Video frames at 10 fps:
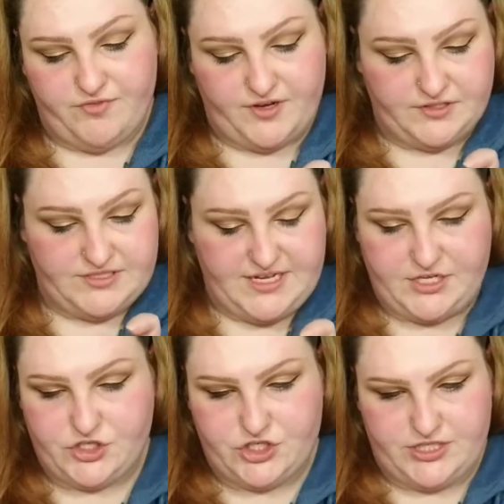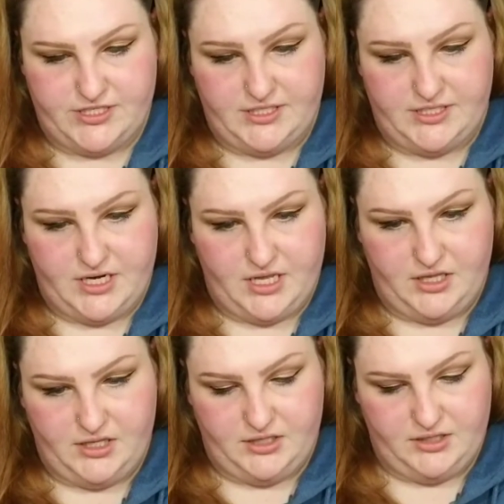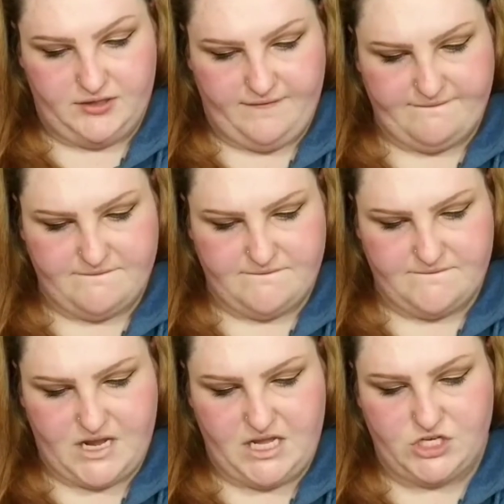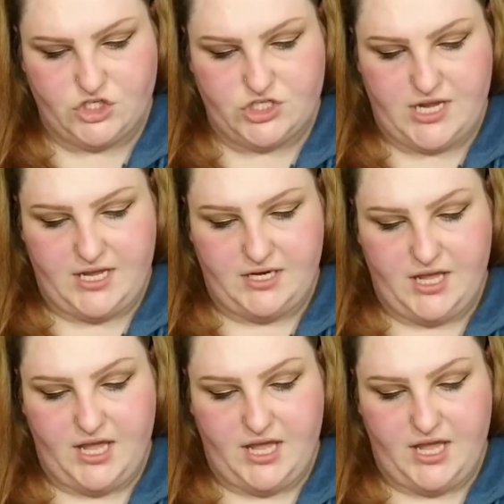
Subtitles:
foundation in shade